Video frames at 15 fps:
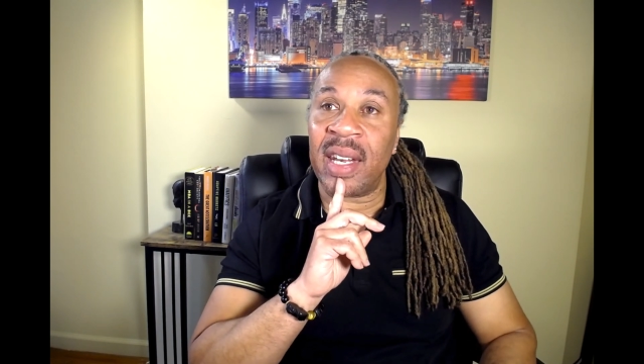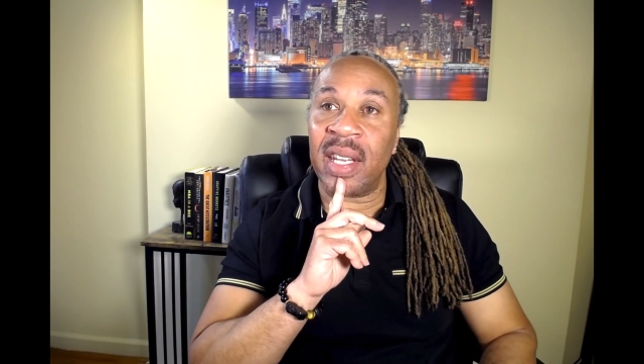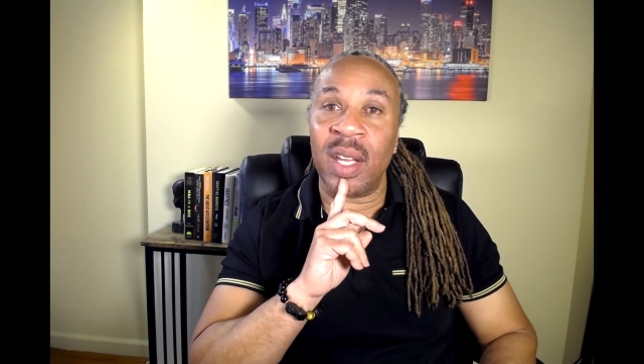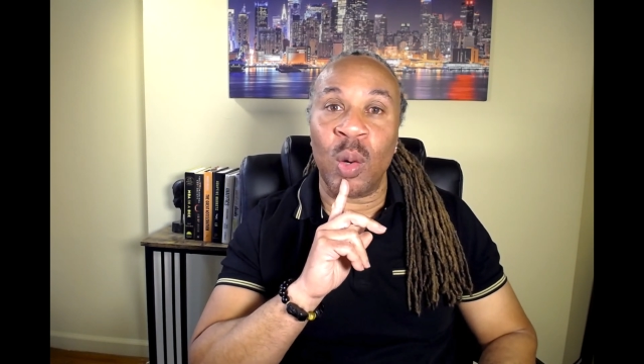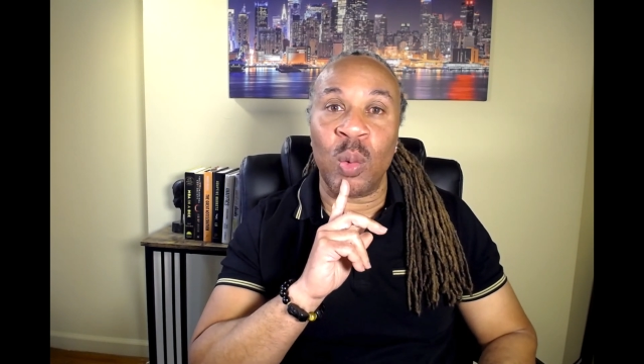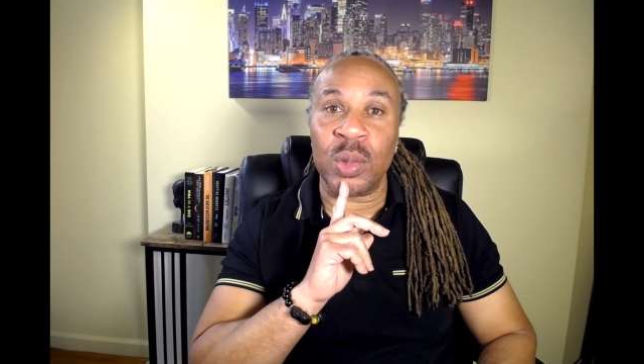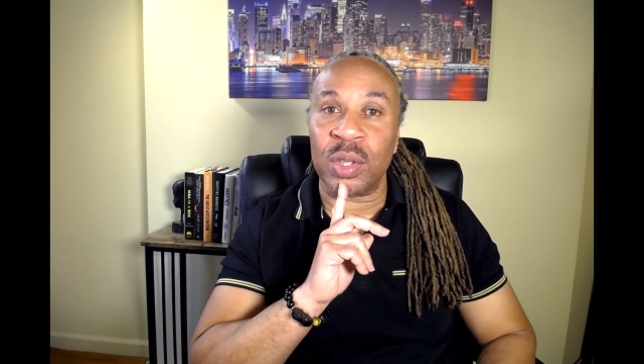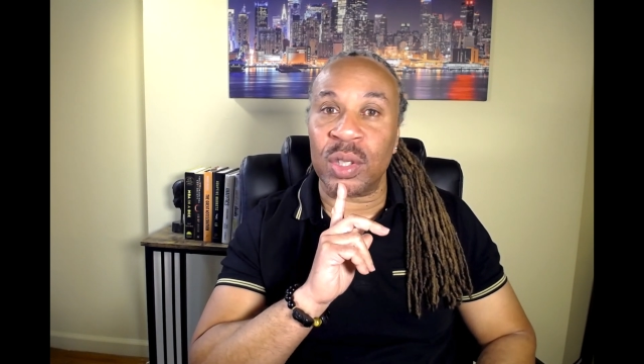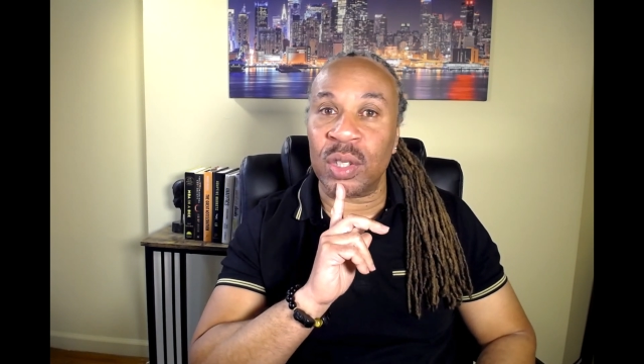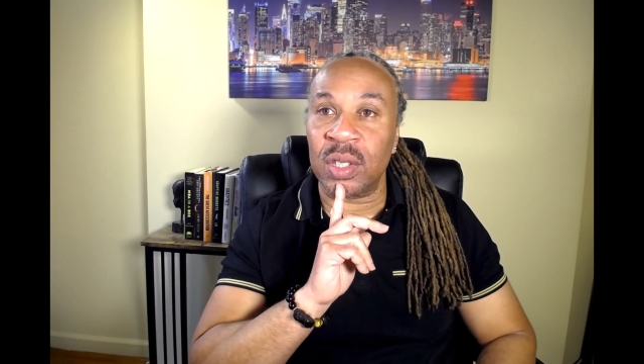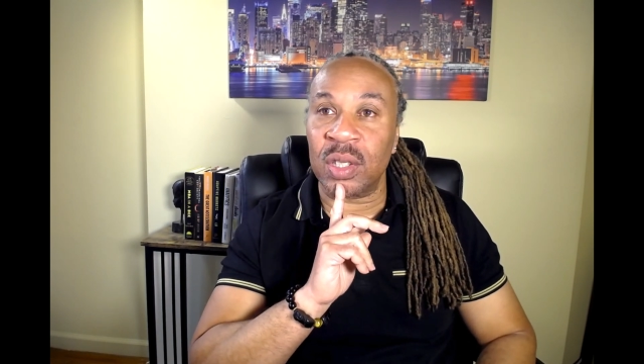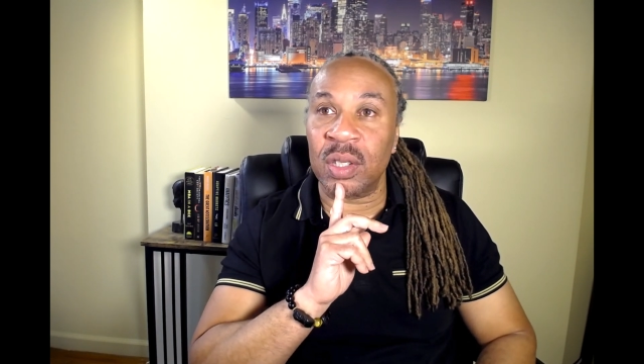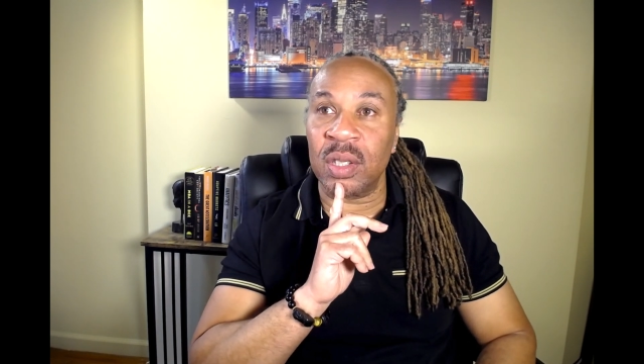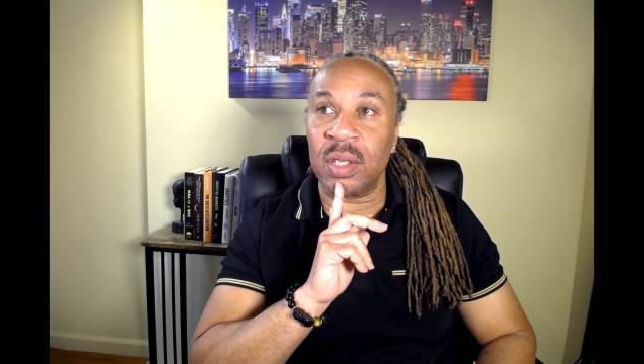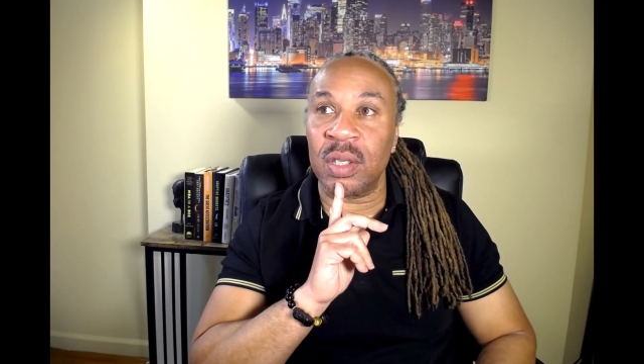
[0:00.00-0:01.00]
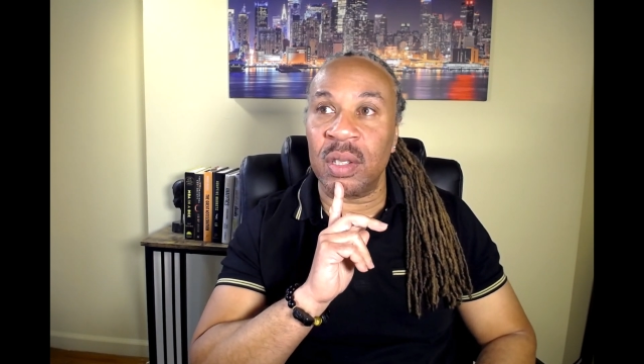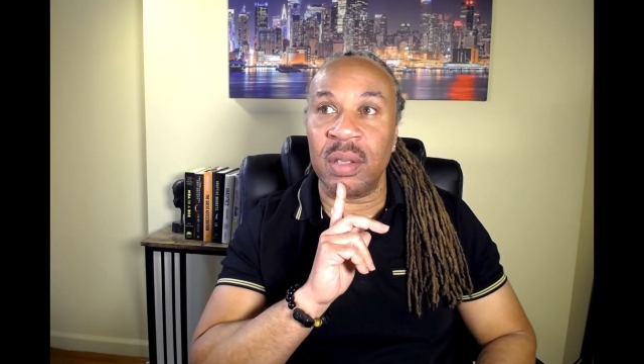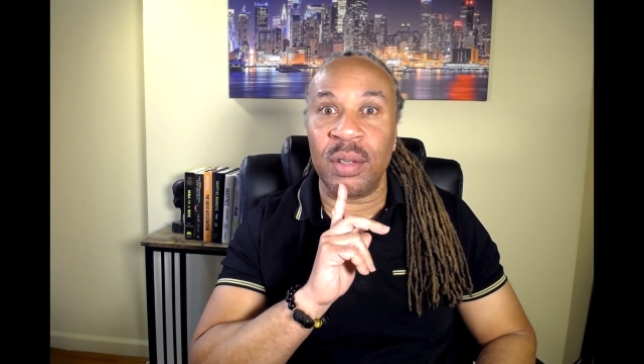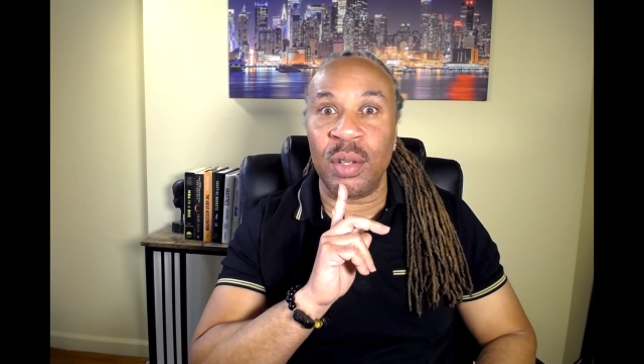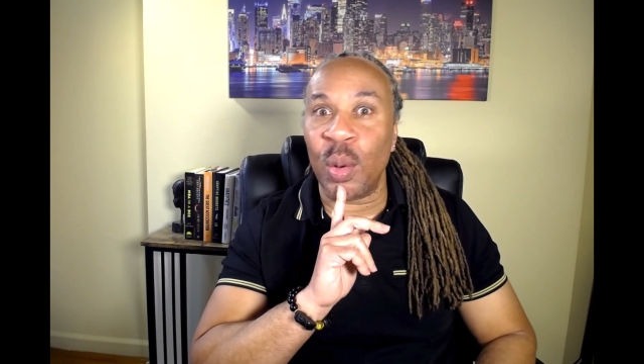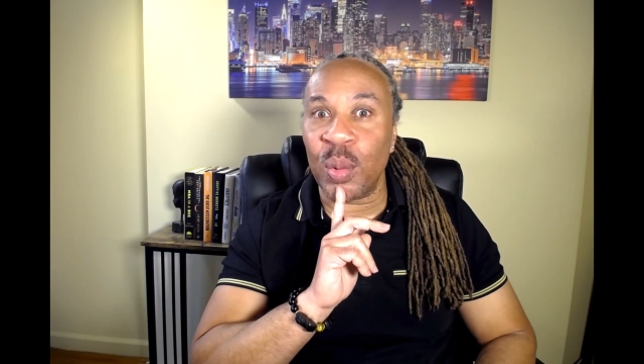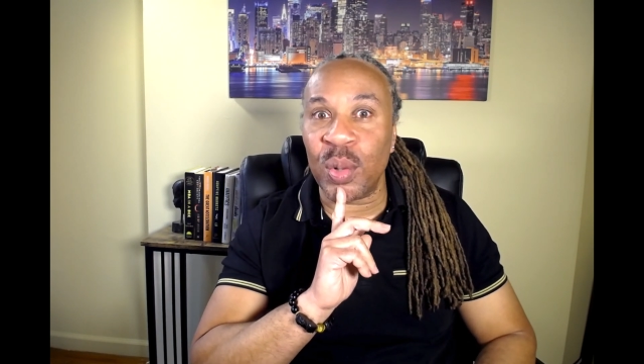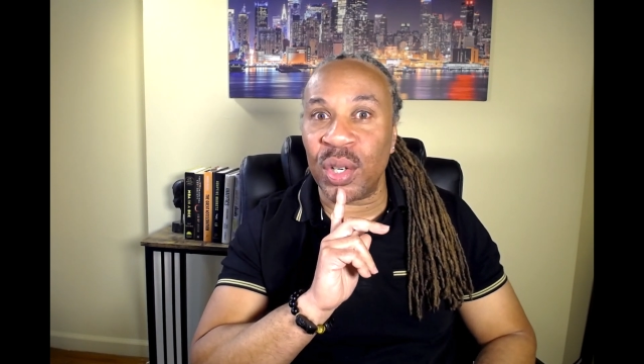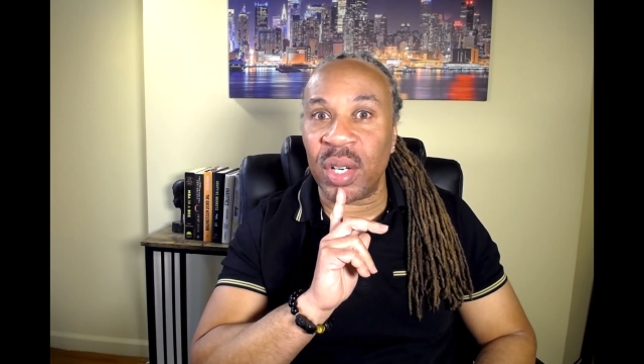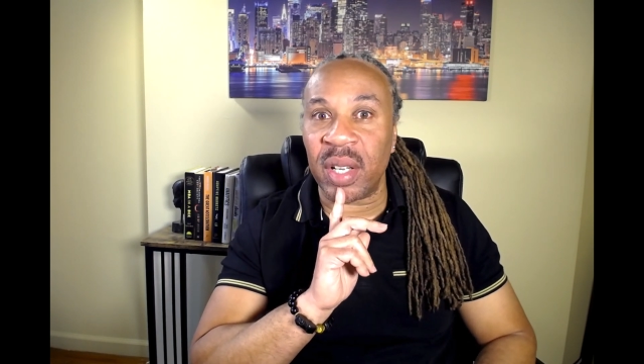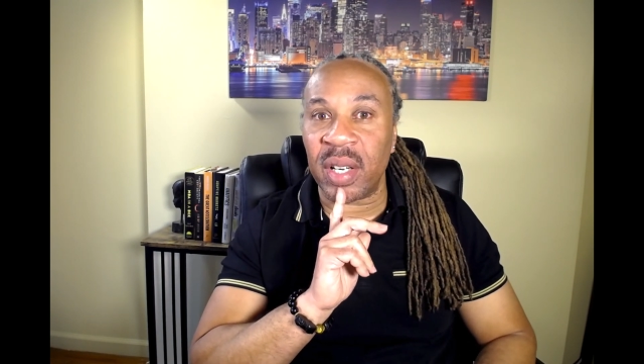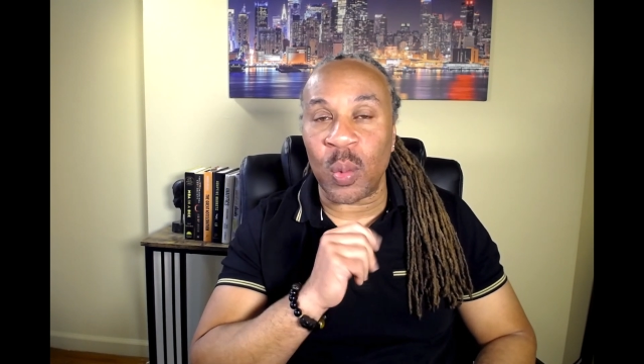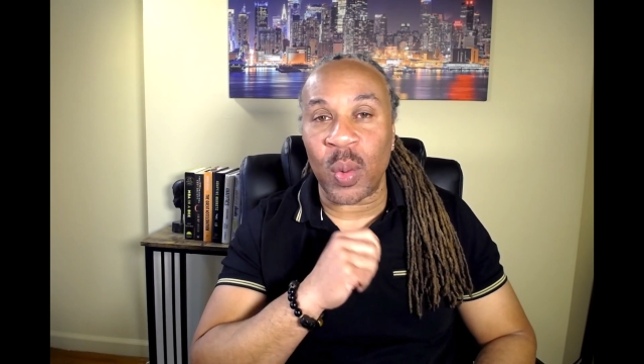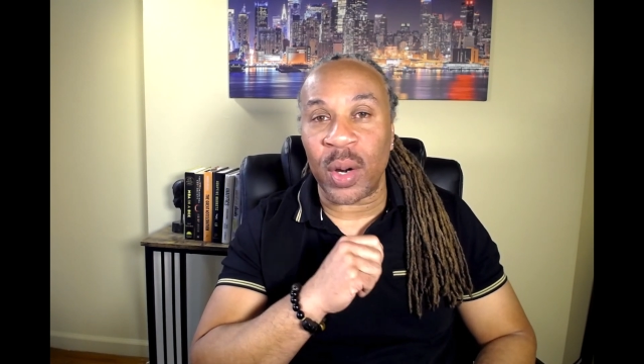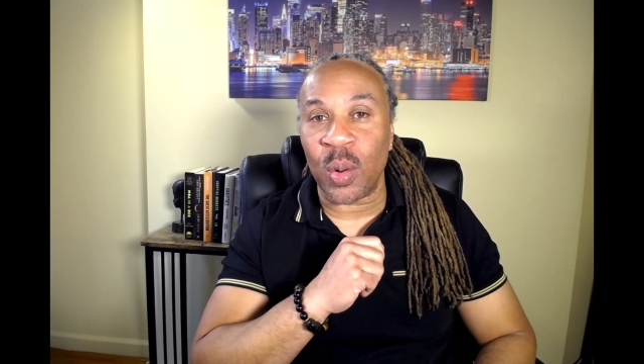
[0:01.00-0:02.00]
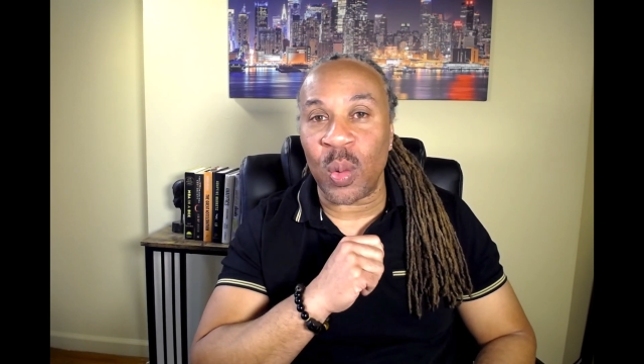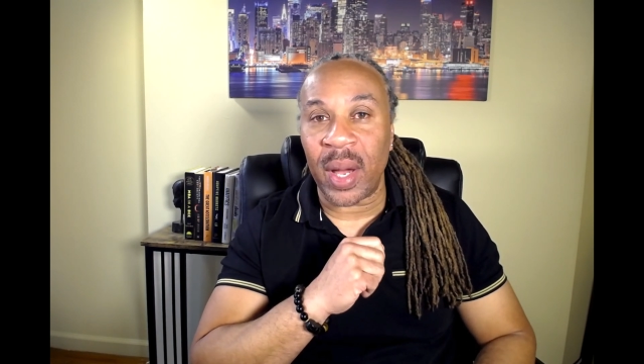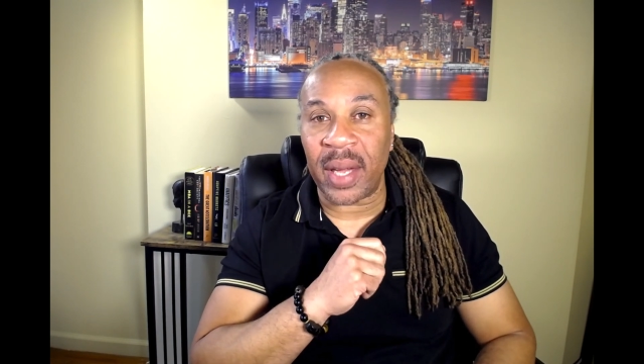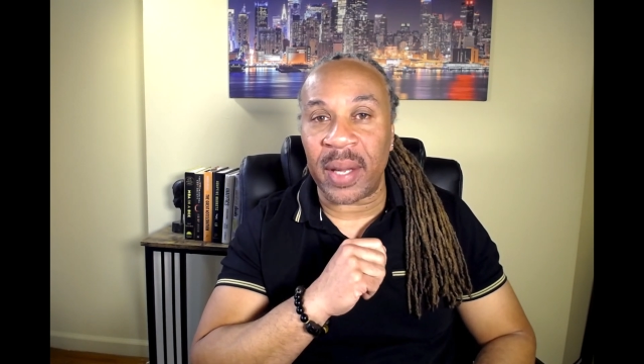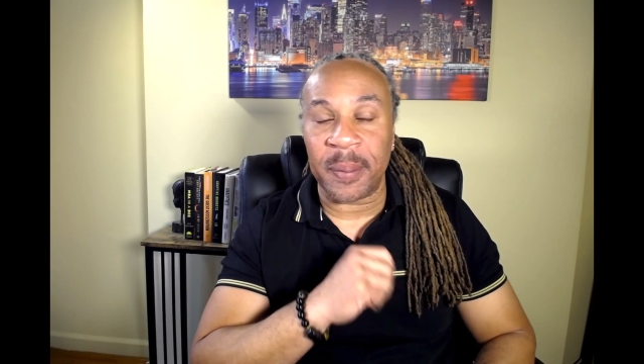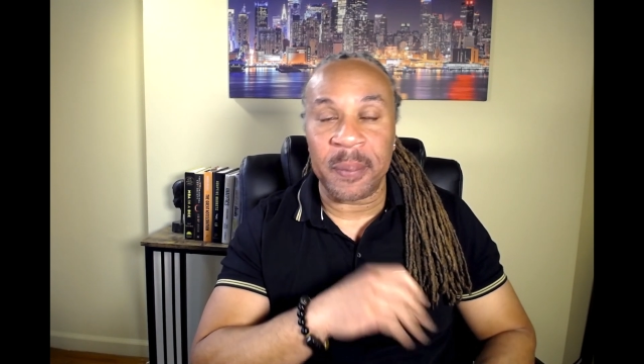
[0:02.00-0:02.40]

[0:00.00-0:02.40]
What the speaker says: it was no good and went away.